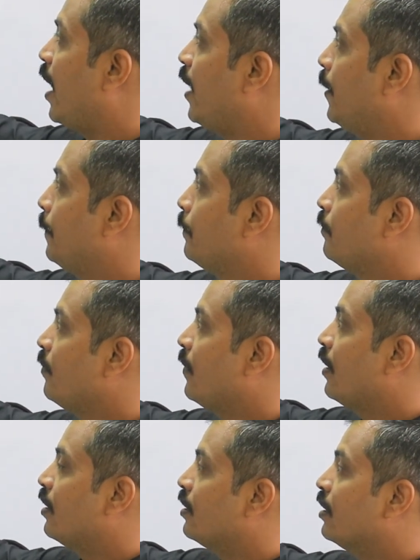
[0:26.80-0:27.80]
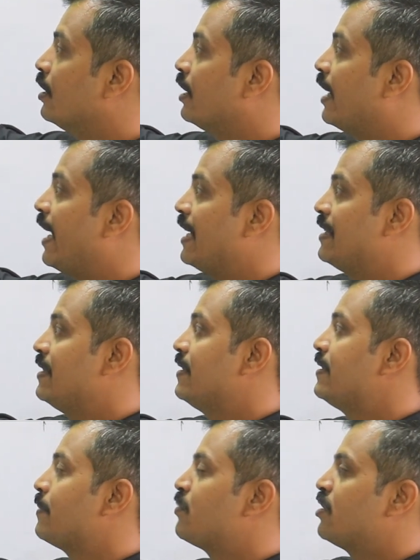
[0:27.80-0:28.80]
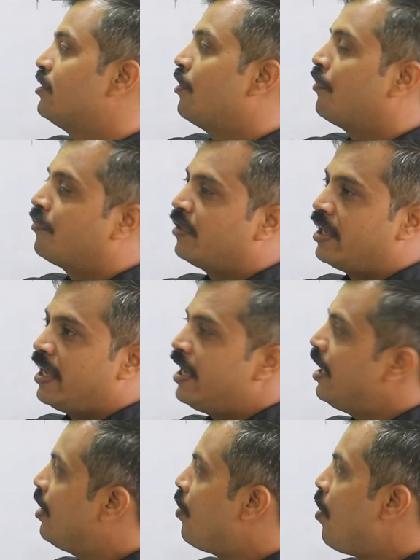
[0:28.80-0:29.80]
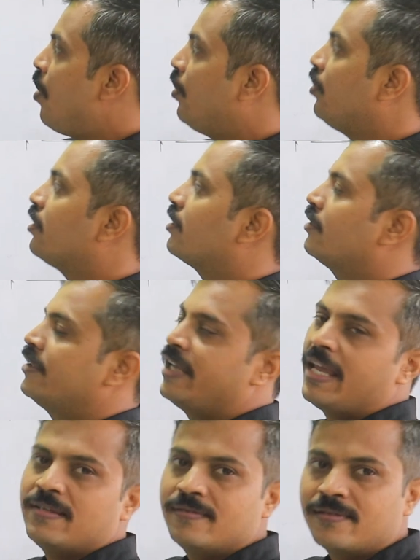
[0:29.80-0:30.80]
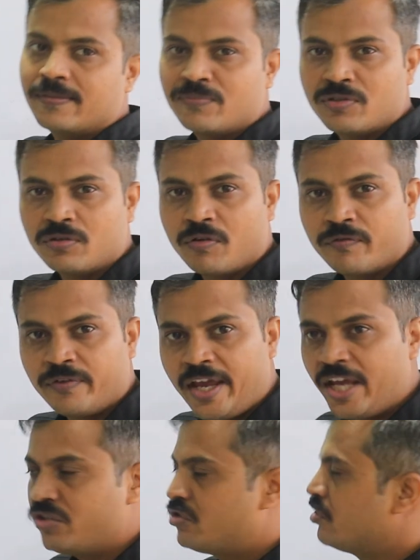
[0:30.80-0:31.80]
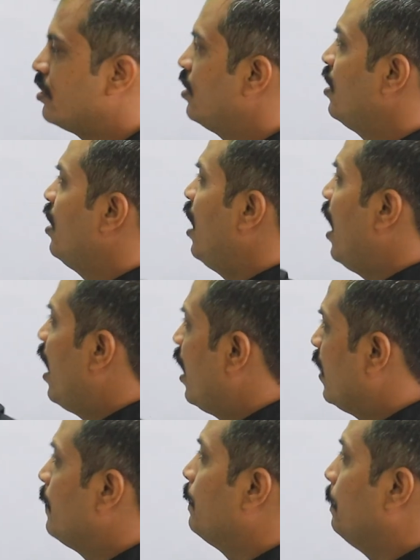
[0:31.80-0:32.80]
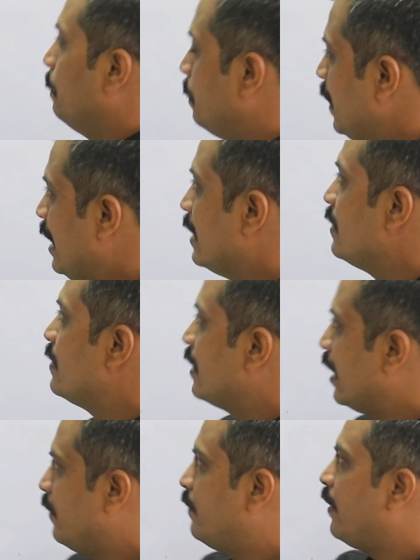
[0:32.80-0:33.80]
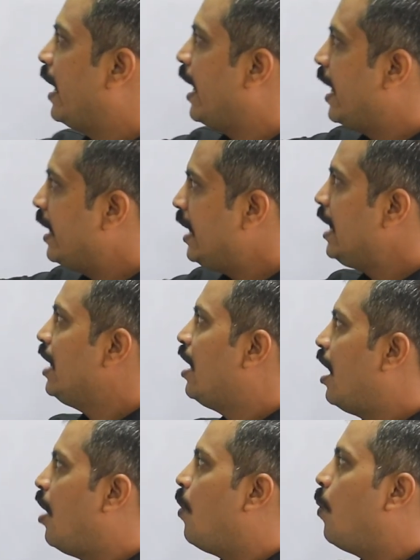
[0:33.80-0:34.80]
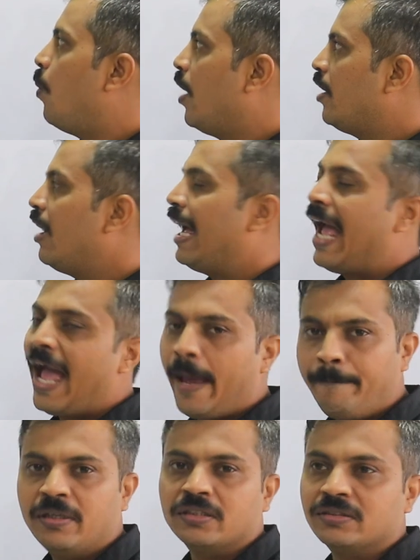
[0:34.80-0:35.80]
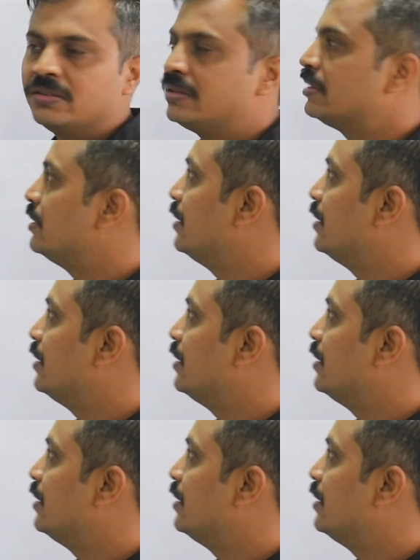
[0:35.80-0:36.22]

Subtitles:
that H is a subset of K or K is a subset of H. Means if any one happens,